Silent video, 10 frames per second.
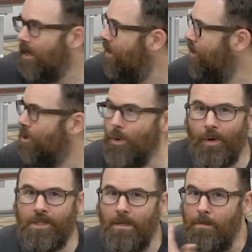It is
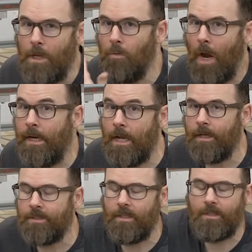noisy being right
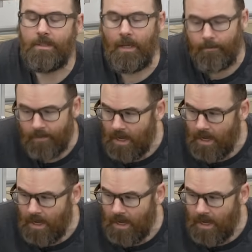next to this thing.